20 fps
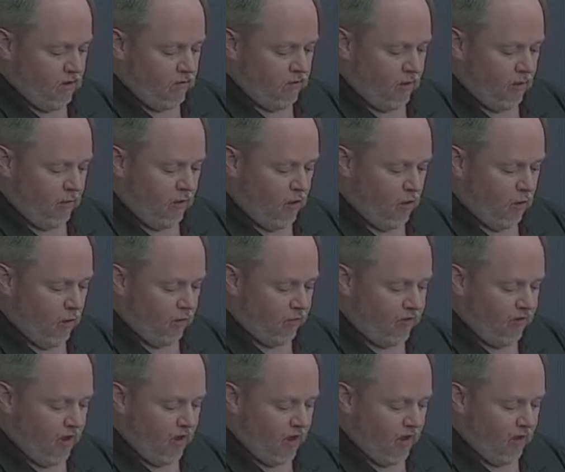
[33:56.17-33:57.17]
from
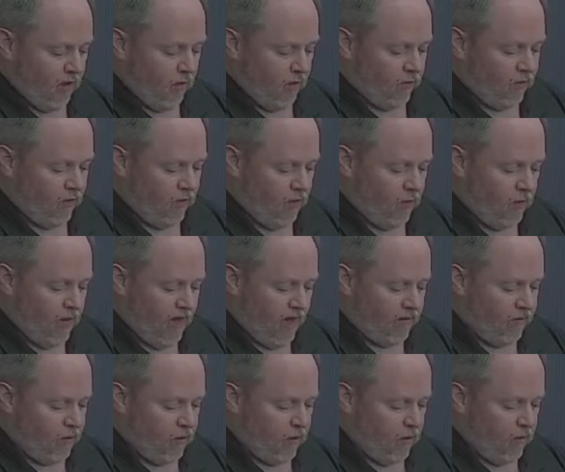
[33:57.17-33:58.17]
cold tile to the
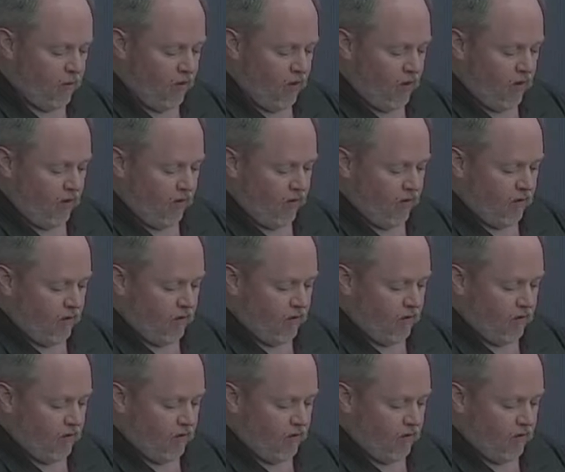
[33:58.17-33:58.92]
bathroom rug,